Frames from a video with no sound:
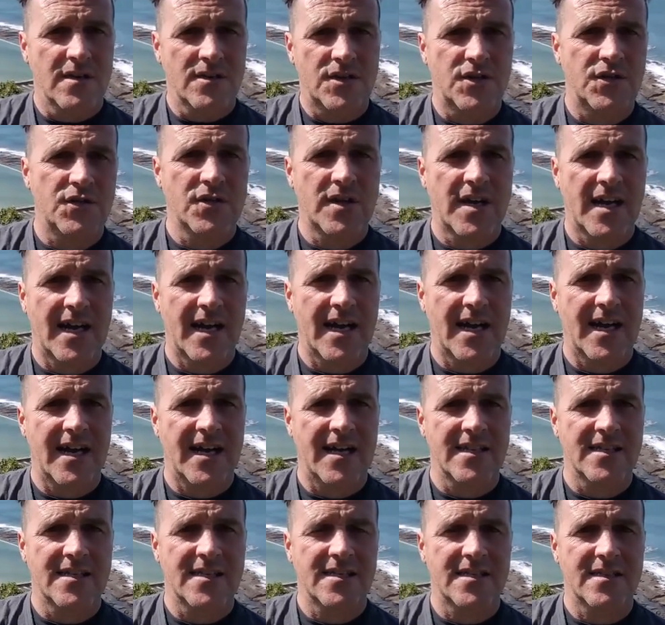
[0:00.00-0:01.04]
2
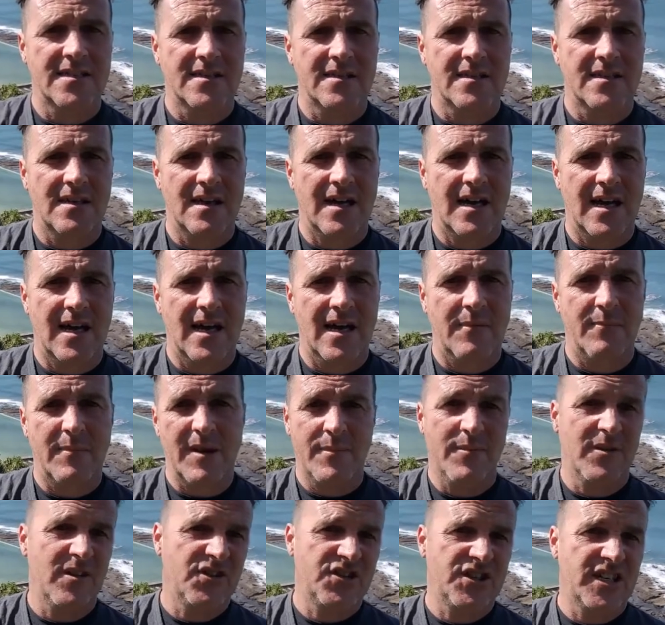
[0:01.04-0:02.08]
cars,
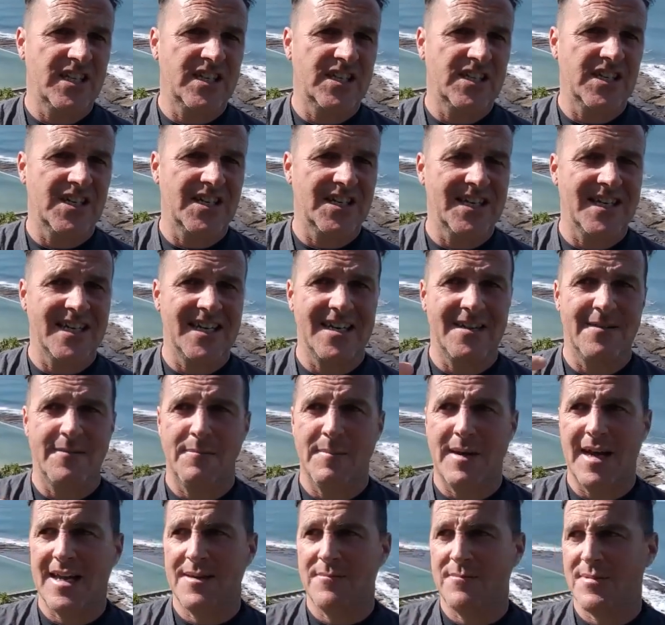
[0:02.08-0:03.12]
maybe a jet ski,
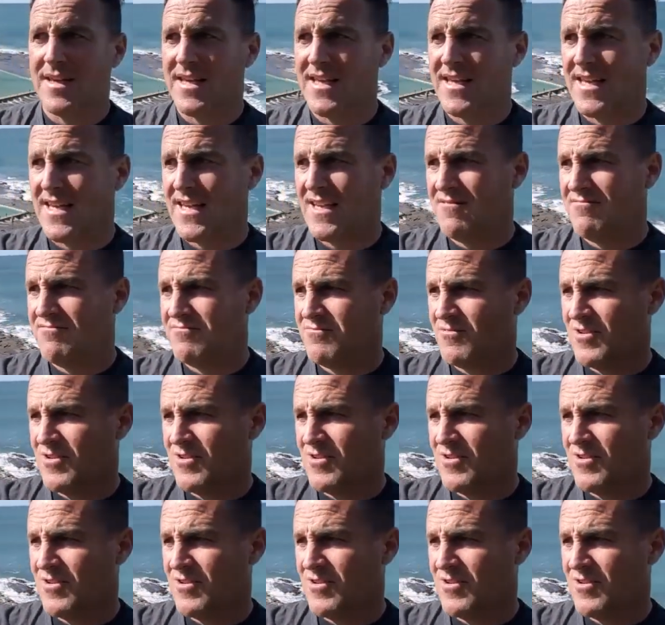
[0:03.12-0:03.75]
maybe,